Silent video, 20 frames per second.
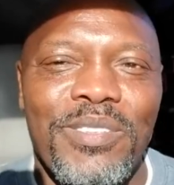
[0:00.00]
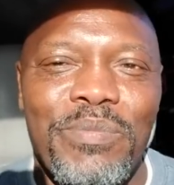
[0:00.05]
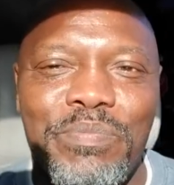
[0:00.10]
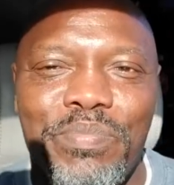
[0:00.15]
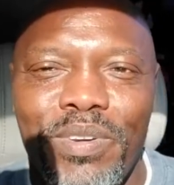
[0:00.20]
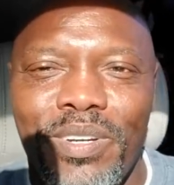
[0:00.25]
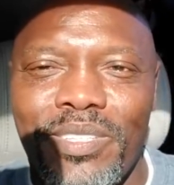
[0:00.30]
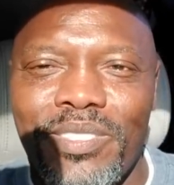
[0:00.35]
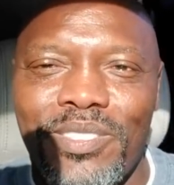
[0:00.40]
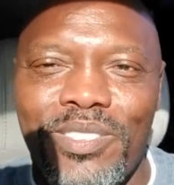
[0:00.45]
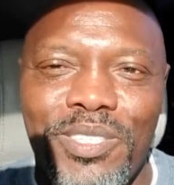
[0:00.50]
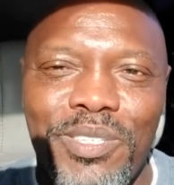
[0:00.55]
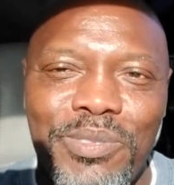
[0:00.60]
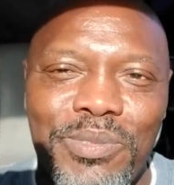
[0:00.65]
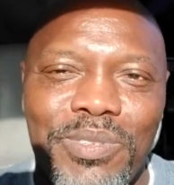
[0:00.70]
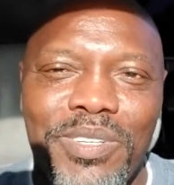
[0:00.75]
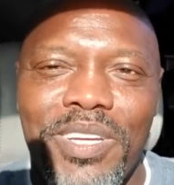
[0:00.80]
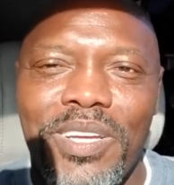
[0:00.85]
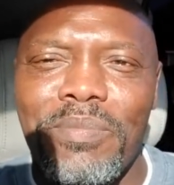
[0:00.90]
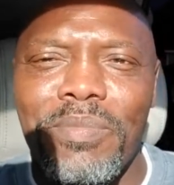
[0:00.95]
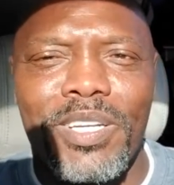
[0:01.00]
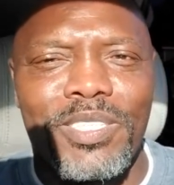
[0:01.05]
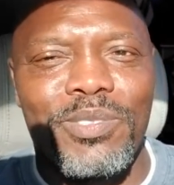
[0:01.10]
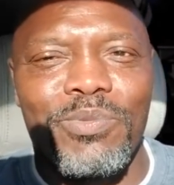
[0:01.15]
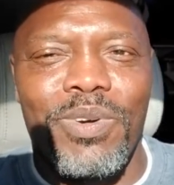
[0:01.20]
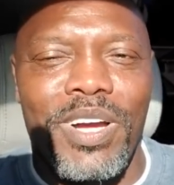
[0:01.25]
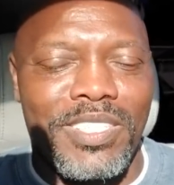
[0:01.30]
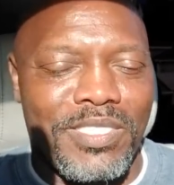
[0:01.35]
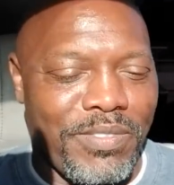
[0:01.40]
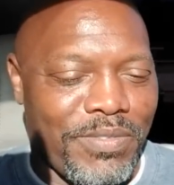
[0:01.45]
a Brenner, too. He must have
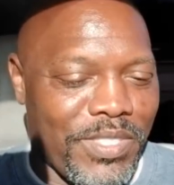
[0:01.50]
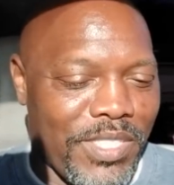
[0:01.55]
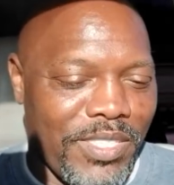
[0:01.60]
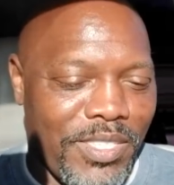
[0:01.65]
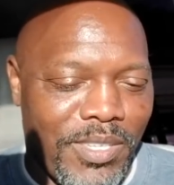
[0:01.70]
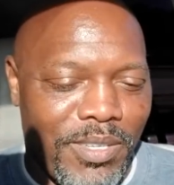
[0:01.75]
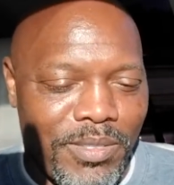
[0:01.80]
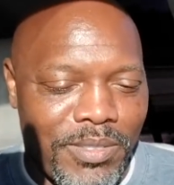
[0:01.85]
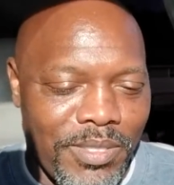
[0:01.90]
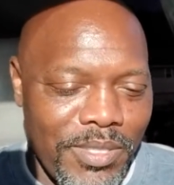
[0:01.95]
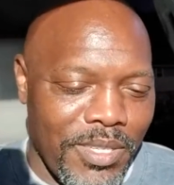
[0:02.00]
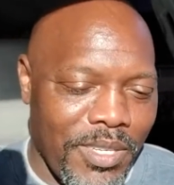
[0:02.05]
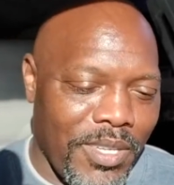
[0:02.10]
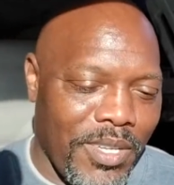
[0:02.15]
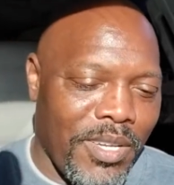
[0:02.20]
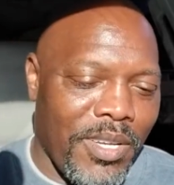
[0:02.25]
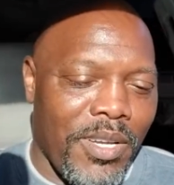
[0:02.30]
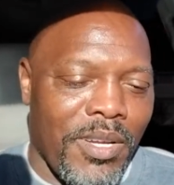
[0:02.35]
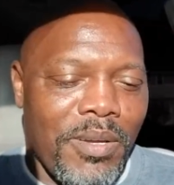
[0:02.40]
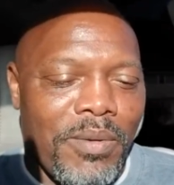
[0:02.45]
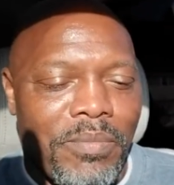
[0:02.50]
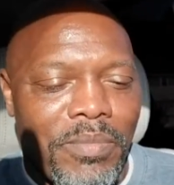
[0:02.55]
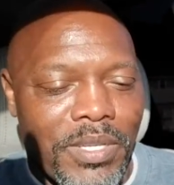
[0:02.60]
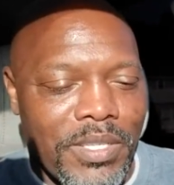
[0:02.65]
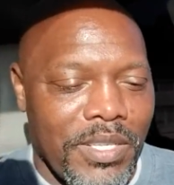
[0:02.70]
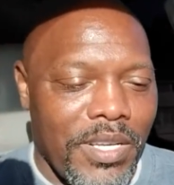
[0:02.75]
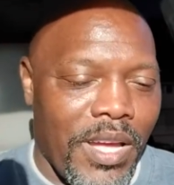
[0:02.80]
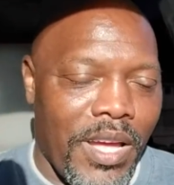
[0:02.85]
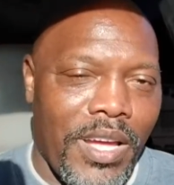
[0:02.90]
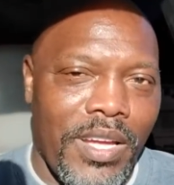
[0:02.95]
watched the video. But,
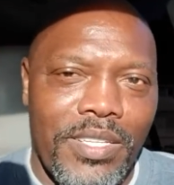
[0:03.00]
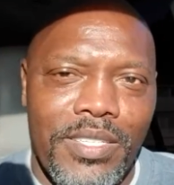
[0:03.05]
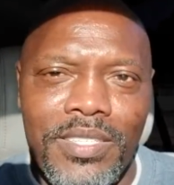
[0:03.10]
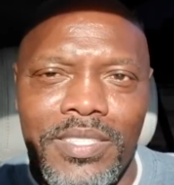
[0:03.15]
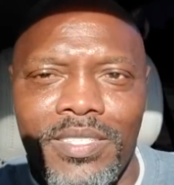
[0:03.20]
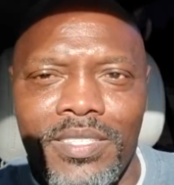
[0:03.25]
guys,